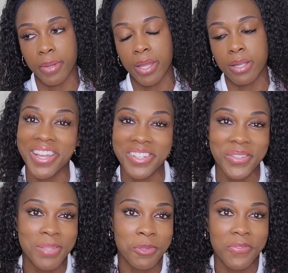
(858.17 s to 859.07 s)
but all I can
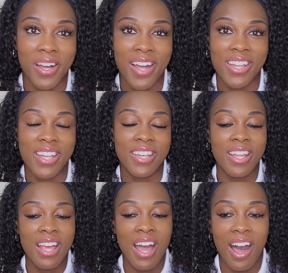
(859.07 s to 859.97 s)
do is move on, and
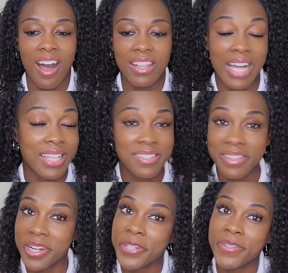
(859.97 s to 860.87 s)
lots
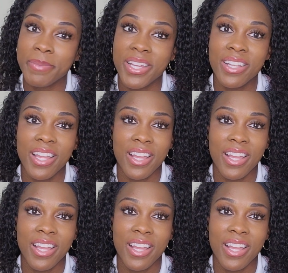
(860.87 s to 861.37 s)
to learn from it.